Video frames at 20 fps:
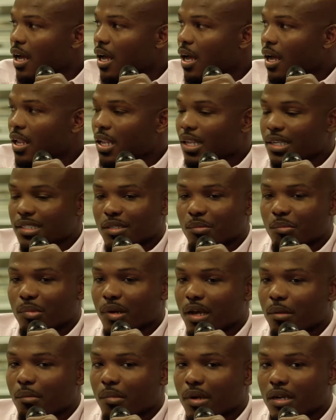I like to
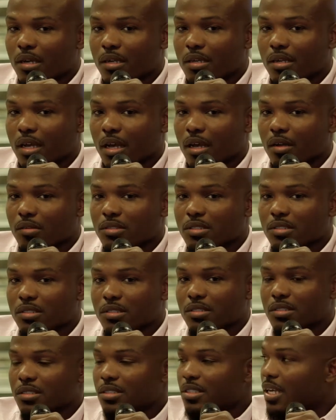buy my
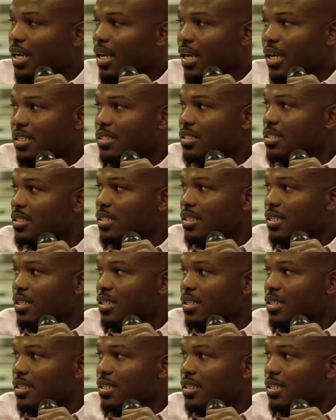houses cash.